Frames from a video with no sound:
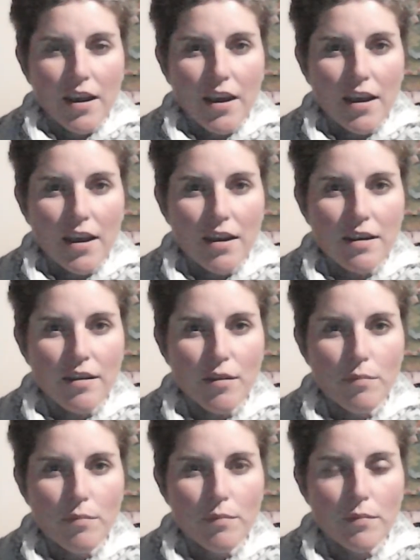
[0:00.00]
And
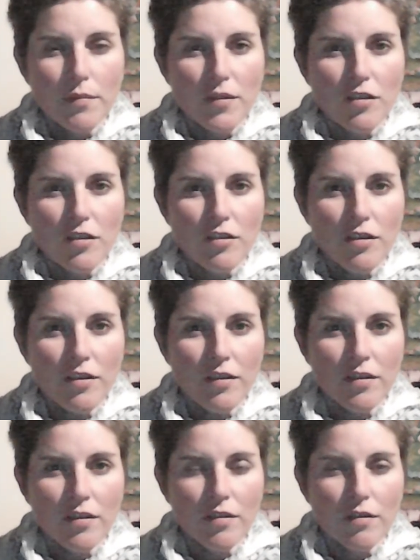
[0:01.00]
she
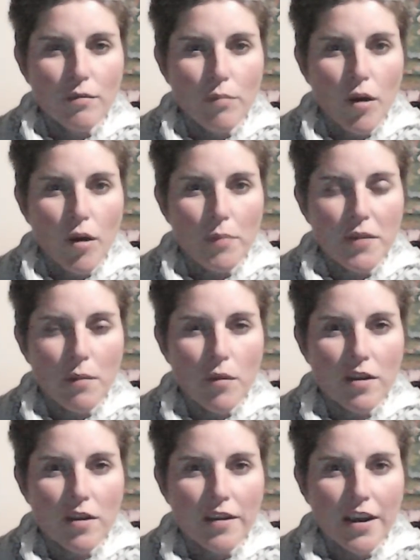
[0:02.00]
just popped up
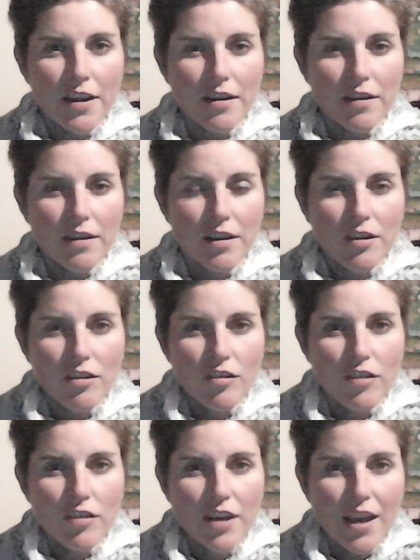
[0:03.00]
one day and
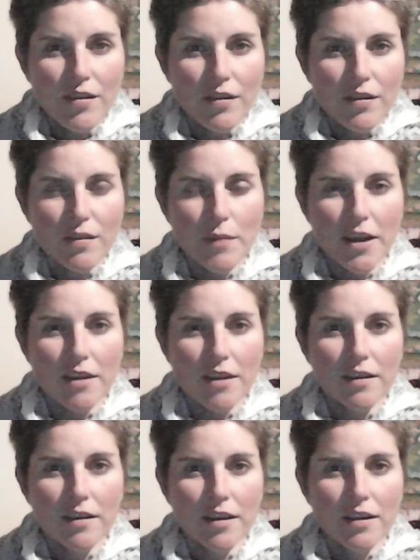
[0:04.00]
she gave it to me.
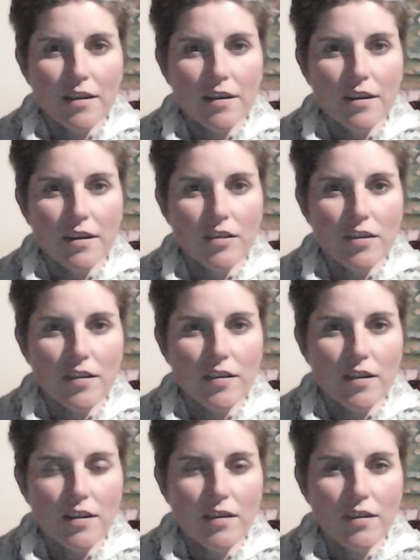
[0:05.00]
And, she said,
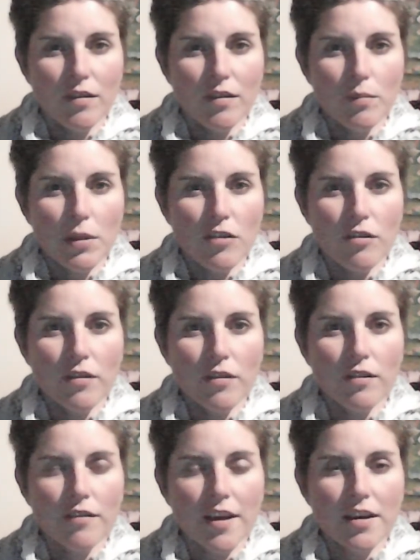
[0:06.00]
"This picture is
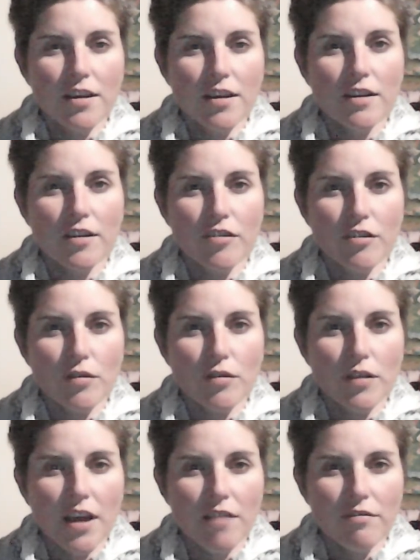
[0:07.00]
of unconditional
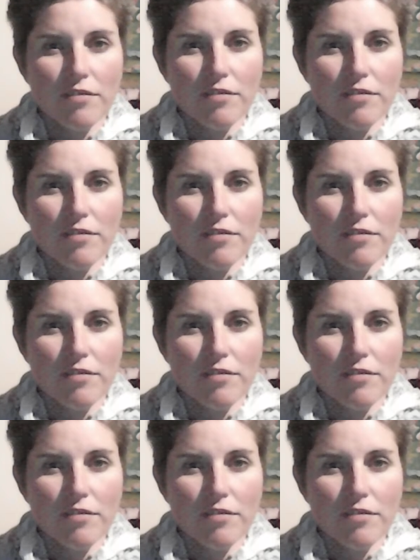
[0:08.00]
love."